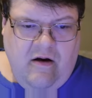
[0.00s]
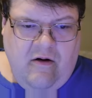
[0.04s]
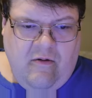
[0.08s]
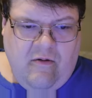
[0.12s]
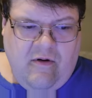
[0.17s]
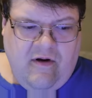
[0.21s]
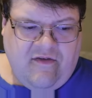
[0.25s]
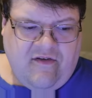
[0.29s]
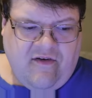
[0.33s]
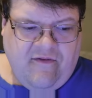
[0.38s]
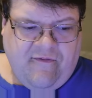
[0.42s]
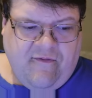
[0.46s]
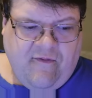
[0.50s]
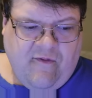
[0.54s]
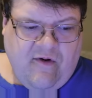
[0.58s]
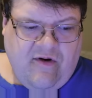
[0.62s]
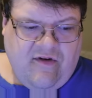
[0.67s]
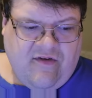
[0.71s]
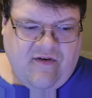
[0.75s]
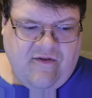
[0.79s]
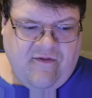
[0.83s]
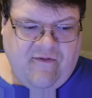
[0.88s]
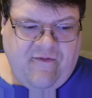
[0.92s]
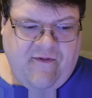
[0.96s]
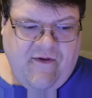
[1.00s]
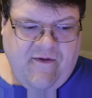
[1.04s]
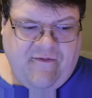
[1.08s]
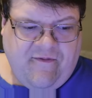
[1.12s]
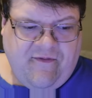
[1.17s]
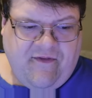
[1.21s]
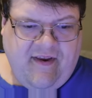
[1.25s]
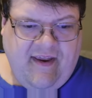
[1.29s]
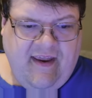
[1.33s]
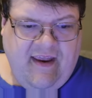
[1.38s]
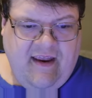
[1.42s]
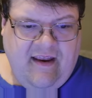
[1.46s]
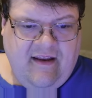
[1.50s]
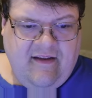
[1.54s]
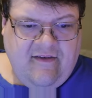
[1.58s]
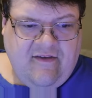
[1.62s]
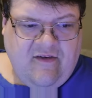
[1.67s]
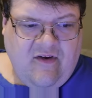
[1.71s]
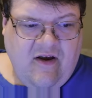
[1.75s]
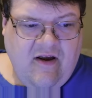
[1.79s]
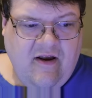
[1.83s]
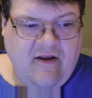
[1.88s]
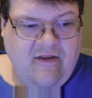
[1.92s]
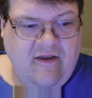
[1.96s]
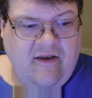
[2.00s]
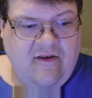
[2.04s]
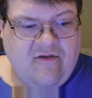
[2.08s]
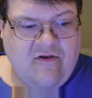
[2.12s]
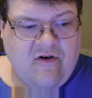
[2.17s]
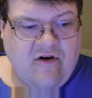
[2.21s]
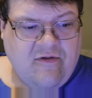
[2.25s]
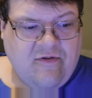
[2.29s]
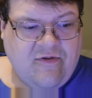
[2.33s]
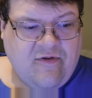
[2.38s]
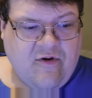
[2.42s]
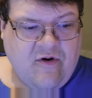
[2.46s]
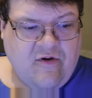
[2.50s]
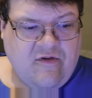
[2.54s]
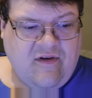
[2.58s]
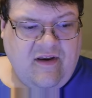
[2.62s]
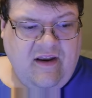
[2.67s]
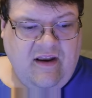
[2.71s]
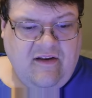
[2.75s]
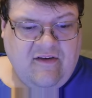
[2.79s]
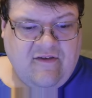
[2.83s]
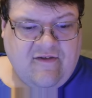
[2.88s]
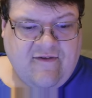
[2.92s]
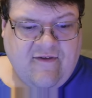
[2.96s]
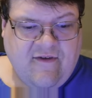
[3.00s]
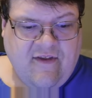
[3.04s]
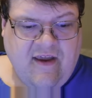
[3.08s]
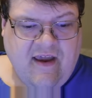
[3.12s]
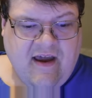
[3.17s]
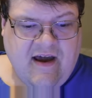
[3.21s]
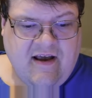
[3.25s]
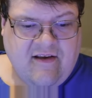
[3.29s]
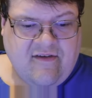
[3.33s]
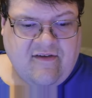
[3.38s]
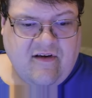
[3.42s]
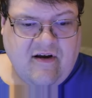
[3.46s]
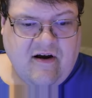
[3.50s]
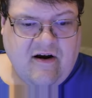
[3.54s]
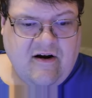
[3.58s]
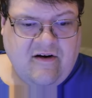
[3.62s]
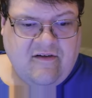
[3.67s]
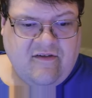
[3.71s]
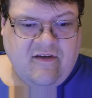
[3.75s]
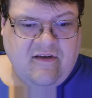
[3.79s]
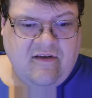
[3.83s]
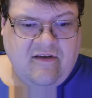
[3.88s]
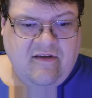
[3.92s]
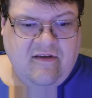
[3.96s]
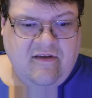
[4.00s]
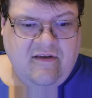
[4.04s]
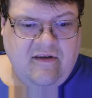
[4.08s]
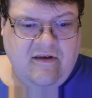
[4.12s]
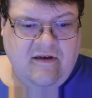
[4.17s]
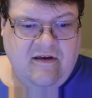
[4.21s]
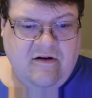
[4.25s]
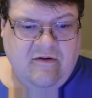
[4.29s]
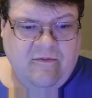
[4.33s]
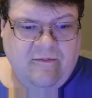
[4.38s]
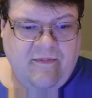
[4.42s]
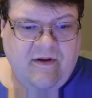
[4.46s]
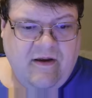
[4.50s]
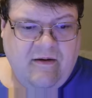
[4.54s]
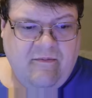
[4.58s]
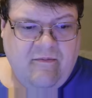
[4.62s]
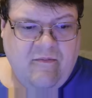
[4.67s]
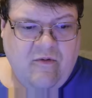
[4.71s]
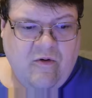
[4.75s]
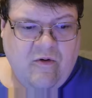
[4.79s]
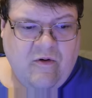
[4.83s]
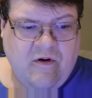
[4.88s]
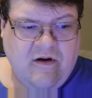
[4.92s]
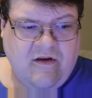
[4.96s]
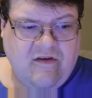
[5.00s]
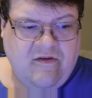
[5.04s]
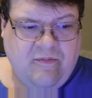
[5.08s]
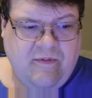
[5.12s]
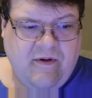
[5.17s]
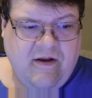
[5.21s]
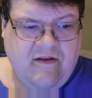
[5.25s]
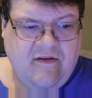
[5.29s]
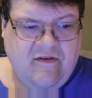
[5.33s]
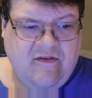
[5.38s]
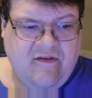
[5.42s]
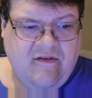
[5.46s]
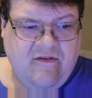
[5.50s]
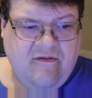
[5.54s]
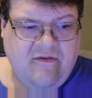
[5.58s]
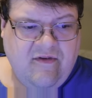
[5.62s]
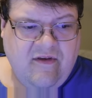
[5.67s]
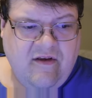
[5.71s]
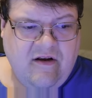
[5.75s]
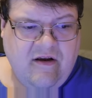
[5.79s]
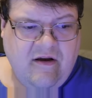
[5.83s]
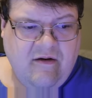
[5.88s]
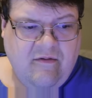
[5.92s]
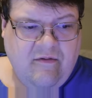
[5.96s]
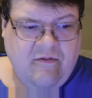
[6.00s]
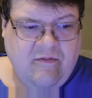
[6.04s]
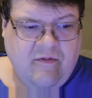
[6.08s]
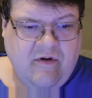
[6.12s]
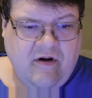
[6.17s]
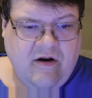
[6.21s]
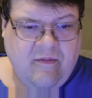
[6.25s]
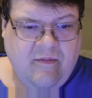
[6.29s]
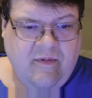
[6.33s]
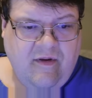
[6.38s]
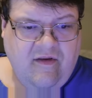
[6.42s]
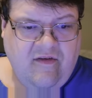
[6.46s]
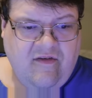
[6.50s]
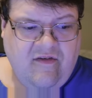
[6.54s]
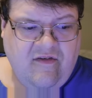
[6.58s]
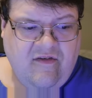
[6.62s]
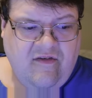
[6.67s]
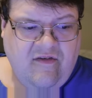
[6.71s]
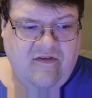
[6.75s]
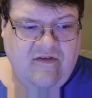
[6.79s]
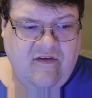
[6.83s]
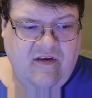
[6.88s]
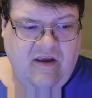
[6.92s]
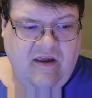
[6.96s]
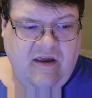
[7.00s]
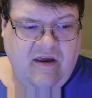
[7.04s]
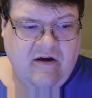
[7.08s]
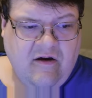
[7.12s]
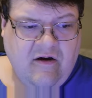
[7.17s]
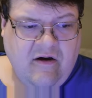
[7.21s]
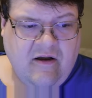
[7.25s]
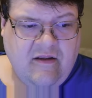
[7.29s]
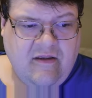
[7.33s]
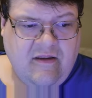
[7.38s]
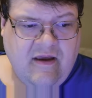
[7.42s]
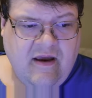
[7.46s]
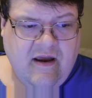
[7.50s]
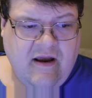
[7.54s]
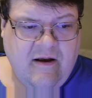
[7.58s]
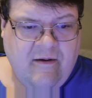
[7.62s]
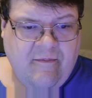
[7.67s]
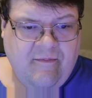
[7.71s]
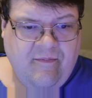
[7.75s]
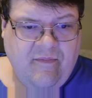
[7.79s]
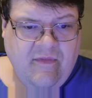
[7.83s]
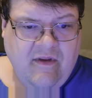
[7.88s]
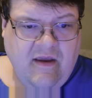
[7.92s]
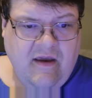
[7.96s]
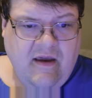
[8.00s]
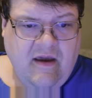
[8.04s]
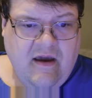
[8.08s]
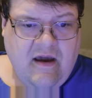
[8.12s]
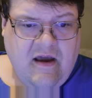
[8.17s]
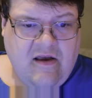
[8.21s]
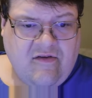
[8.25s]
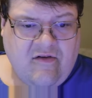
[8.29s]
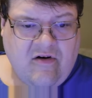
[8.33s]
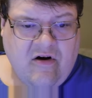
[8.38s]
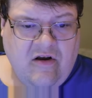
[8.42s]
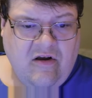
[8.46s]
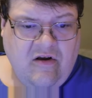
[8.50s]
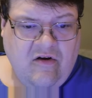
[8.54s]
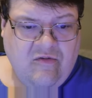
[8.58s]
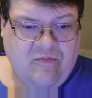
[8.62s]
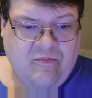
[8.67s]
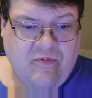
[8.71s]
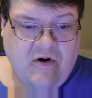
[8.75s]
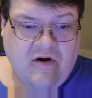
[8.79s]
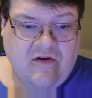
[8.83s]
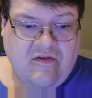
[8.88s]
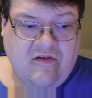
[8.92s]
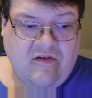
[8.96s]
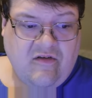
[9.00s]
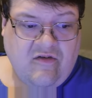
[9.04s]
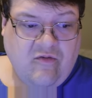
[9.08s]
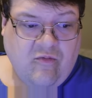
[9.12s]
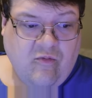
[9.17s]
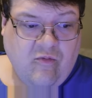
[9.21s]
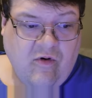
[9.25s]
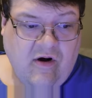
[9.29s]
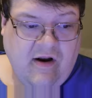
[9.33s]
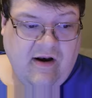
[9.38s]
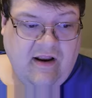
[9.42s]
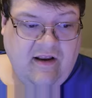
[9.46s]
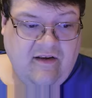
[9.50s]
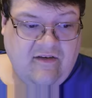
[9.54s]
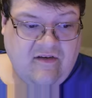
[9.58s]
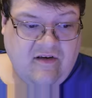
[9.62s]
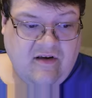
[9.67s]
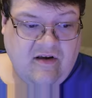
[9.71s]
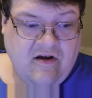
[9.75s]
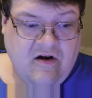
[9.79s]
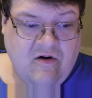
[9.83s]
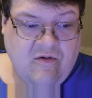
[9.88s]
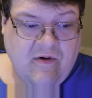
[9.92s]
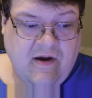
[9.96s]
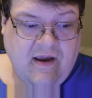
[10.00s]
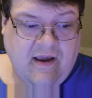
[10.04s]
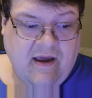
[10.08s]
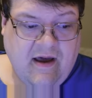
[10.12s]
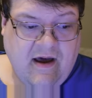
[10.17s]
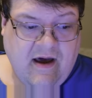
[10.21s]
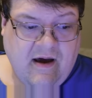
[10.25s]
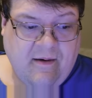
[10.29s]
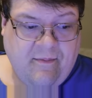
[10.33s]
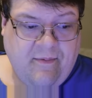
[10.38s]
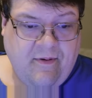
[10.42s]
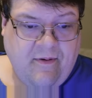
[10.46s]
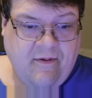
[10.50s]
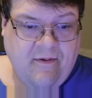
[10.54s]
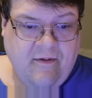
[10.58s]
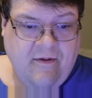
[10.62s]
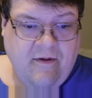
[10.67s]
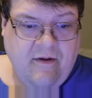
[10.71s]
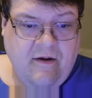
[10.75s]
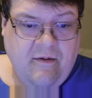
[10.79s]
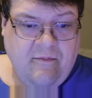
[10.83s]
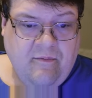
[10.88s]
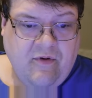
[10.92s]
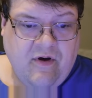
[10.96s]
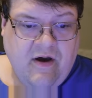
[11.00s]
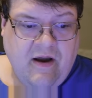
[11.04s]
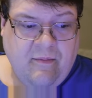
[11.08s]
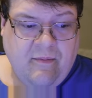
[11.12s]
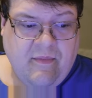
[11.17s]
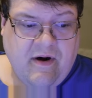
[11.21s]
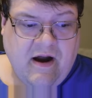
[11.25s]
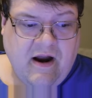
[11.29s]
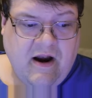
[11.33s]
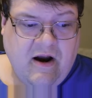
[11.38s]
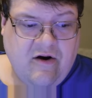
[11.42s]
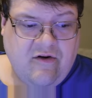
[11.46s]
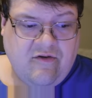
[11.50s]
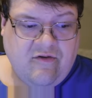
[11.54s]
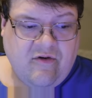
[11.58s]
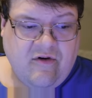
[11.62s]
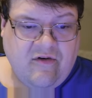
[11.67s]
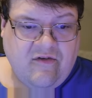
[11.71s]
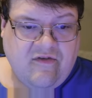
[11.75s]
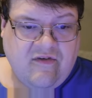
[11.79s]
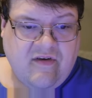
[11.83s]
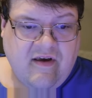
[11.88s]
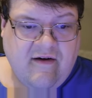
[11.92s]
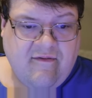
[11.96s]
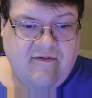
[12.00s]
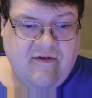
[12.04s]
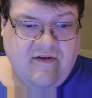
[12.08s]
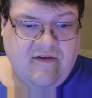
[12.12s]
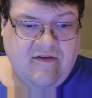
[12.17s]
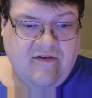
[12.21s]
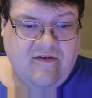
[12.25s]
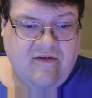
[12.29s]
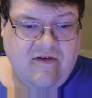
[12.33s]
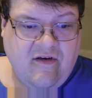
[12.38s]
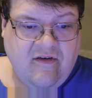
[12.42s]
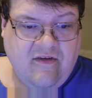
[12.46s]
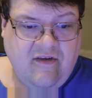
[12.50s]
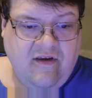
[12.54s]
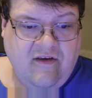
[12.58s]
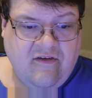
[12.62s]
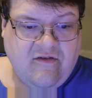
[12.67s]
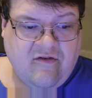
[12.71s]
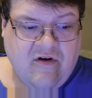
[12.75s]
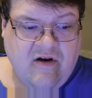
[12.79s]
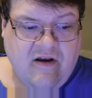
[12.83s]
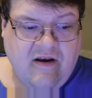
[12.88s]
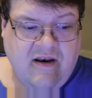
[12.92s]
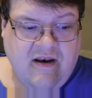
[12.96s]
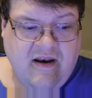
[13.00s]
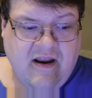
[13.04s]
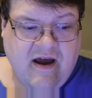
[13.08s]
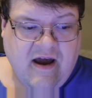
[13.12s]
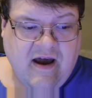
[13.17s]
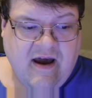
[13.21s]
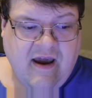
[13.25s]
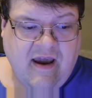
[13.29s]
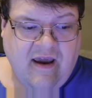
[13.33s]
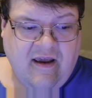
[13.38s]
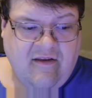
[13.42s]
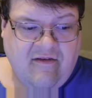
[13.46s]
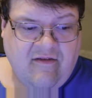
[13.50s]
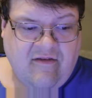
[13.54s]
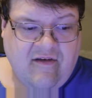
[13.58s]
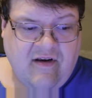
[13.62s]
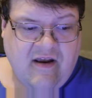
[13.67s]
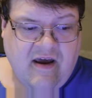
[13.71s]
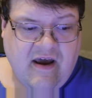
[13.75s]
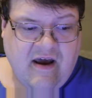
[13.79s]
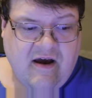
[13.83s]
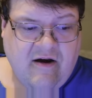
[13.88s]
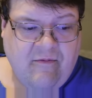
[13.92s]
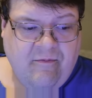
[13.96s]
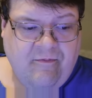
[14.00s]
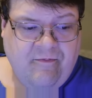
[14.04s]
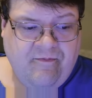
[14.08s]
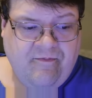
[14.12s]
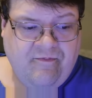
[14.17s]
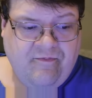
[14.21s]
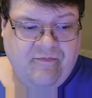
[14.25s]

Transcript: Ristophores at 15s. These are at 13s for the SRs. A little bit more expensive than I would want to be seeing on that. SR Youthberg's at 20s and going up. Blankmeyers are at 7s. These are at 9s now.